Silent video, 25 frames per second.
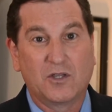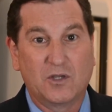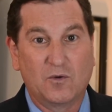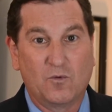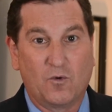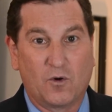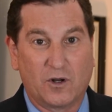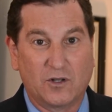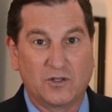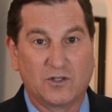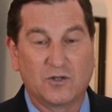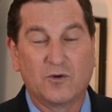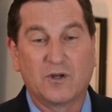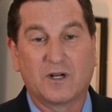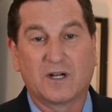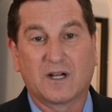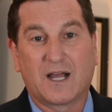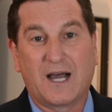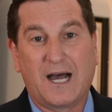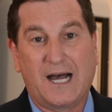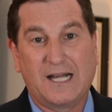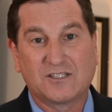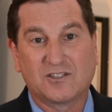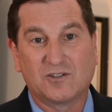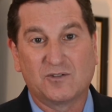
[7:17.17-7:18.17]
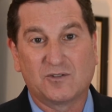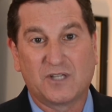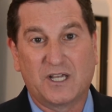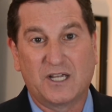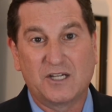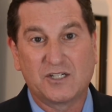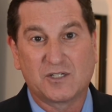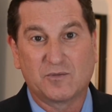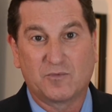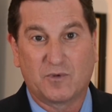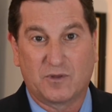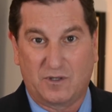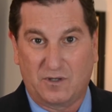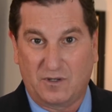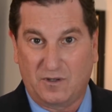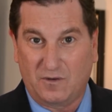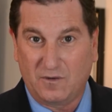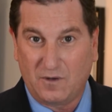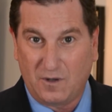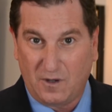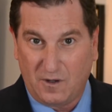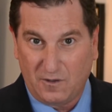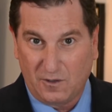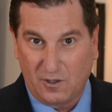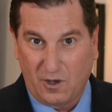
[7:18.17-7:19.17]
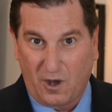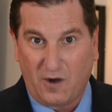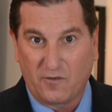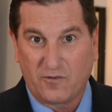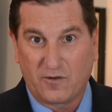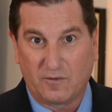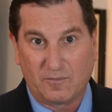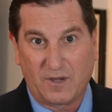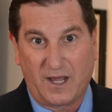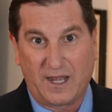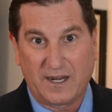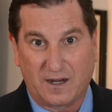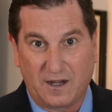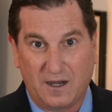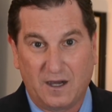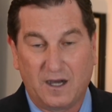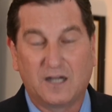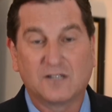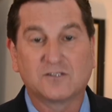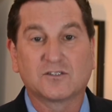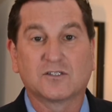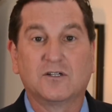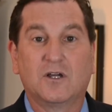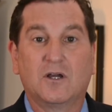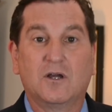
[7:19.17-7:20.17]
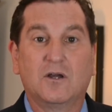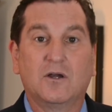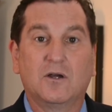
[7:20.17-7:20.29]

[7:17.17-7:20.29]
you want to do it in consultation with a law firm like us,